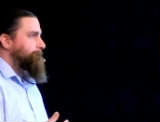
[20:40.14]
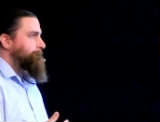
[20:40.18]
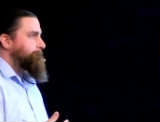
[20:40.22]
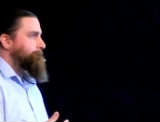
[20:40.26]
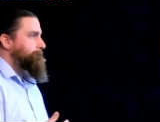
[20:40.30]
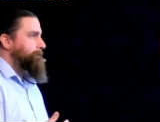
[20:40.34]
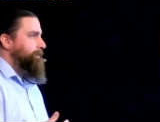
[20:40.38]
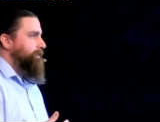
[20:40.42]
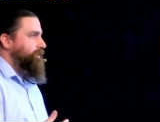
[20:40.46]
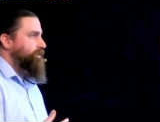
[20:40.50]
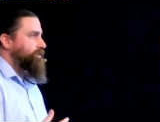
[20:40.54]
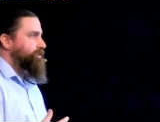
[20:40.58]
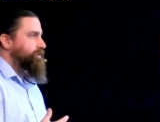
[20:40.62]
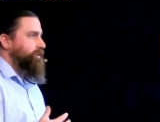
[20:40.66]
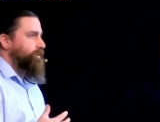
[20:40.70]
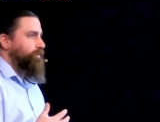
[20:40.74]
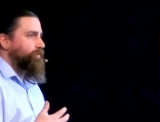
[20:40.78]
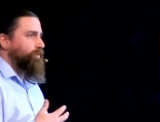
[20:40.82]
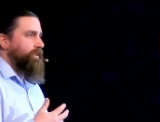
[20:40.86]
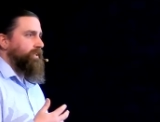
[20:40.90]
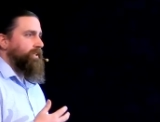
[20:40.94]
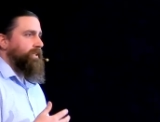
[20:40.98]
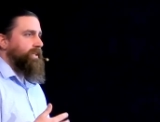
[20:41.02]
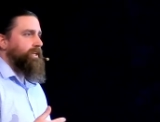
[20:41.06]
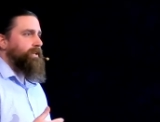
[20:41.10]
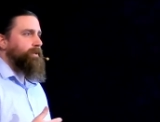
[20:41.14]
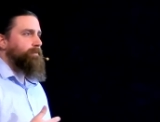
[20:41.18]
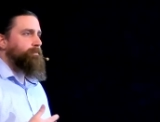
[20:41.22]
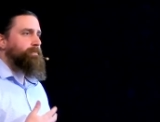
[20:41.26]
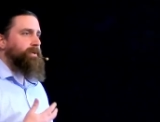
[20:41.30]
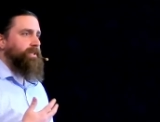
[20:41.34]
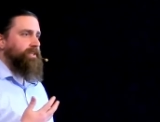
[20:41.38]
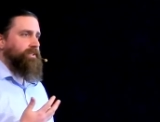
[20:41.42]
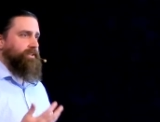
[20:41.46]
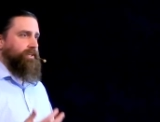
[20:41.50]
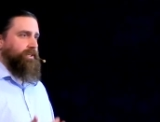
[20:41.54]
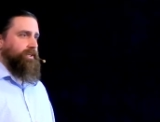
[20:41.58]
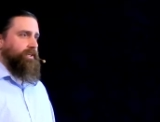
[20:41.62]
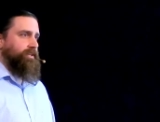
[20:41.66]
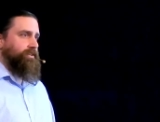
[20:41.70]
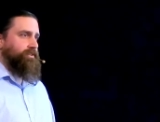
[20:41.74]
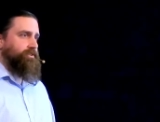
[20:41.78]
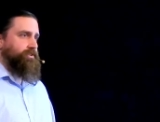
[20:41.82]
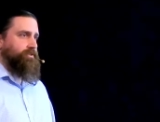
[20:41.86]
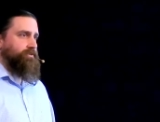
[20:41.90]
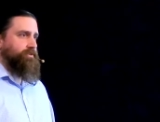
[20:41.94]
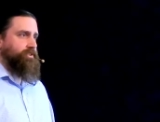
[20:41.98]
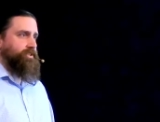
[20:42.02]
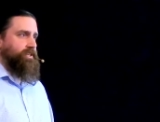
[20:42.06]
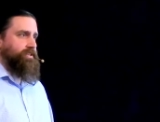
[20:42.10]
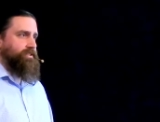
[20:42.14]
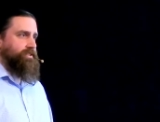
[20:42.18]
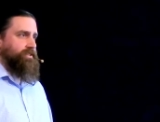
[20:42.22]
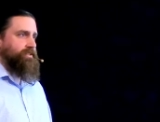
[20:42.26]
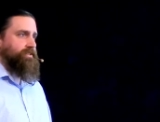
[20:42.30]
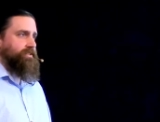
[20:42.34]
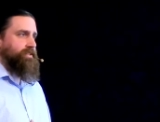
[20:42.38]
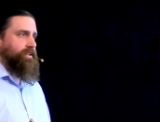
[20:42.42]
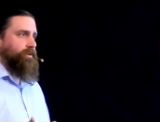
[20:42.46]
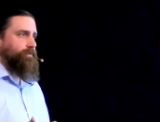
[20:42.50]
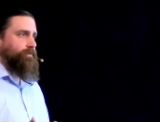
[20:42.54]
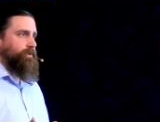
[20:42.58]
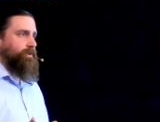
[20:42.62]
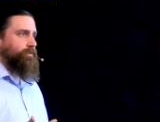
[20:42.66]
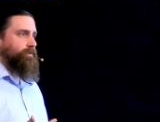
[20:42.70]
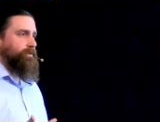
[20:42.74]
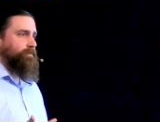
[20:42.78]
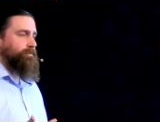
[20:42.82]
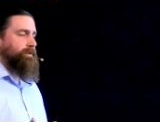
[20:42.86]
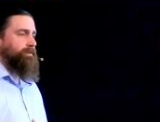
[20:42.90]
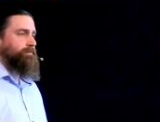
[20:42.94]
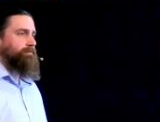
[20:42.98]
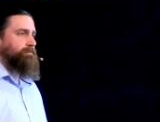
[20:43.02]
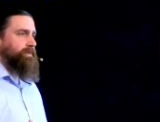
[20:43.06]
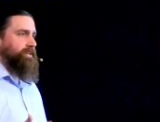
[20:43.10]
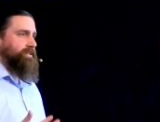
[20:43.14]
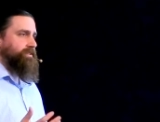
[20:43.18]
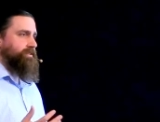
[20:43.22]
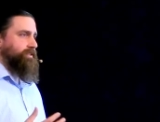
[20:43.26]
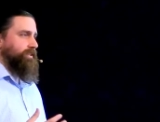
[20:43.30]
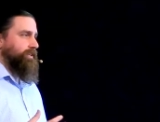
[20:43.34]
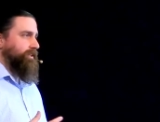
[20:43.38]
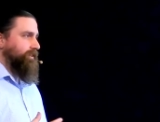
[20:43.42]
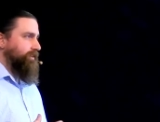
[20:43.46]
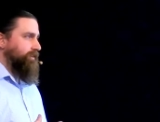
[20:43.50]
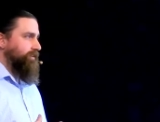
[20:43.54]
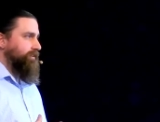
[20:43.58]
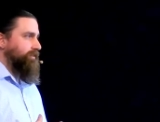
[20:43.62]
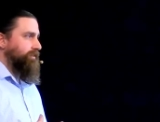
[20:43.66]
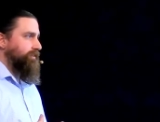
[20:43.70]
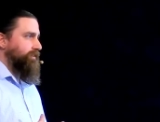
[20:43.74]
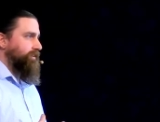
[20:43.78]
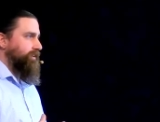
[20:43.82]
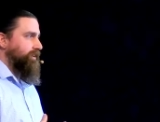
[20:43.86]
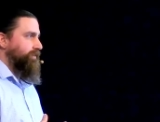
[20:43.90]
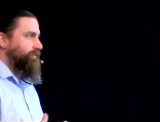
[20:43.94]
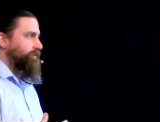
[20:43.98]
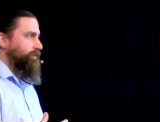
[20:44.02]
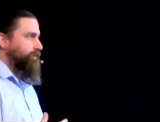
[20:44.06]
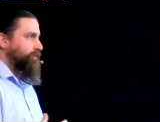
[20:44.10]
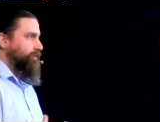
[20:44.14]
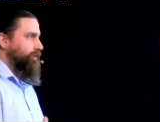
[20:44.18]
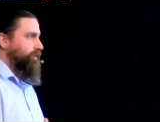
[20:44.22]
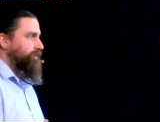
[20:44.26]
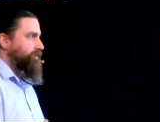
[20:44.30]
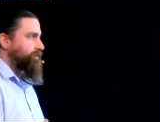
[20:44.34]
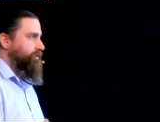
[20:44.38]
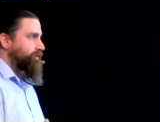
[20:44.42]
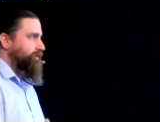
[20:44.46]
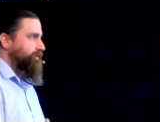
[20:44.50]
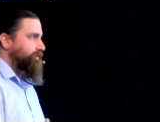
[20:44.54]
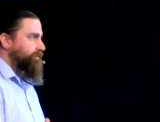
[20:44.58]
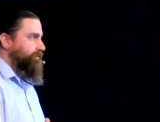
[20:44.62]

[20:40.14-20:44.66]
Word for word: There's a relatability to Jesus that we would be missing if it weren't true.